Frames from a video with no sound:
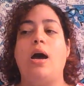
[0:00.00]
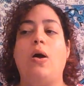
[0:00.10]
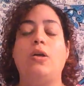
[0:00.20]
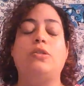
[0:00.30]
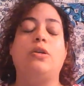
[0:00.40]

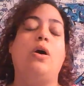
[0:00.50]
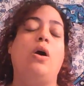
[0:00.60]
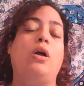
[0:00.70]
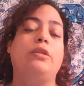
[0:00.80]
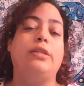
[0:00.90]
Also
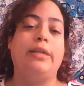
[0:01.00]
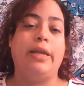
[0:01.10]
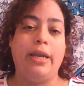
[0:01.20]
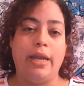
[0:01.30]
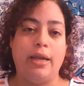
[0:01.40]

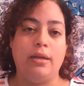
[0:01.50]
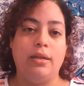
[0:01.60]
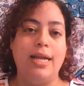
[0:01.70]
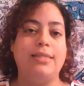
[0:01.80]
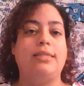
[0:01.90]
alternating,
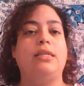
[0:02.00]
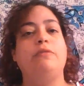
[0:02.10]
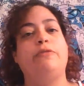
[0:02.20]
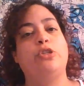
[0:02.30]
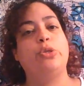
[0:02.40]
not
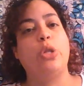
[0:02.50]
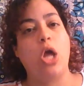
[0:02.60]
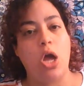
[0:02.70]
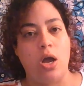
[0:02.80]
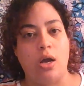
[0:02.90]
sitting for too
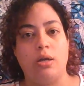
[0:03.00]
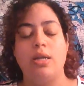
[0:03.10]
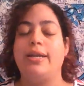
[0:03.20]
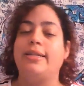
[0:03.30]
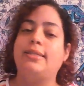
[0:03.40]
long,
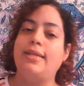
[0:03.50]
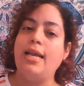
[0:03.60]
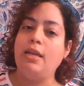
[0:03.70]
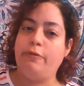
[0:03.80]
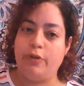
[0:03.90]
not
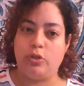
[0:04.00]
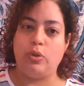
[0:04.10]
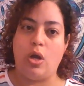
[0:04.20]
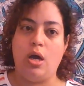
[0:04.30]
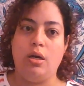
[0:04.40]
standing for too
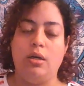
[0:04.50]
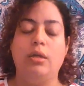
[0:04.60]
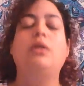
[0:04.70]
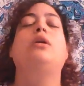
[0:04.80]
long,